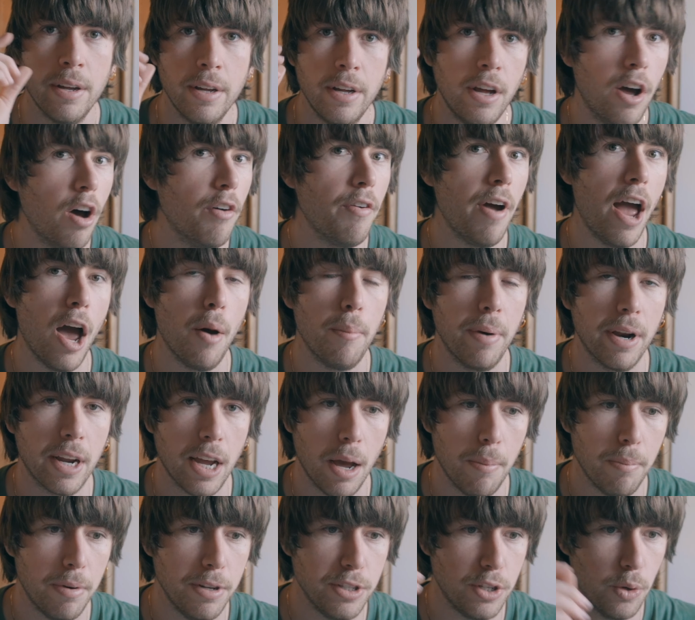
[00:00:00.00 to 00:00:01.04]
of how many
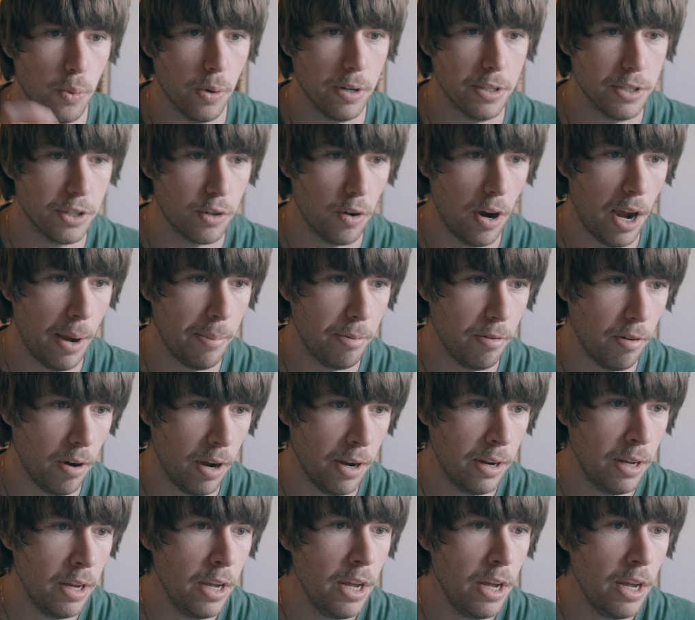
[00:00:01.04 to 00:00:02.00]
companies you want to scrape, right?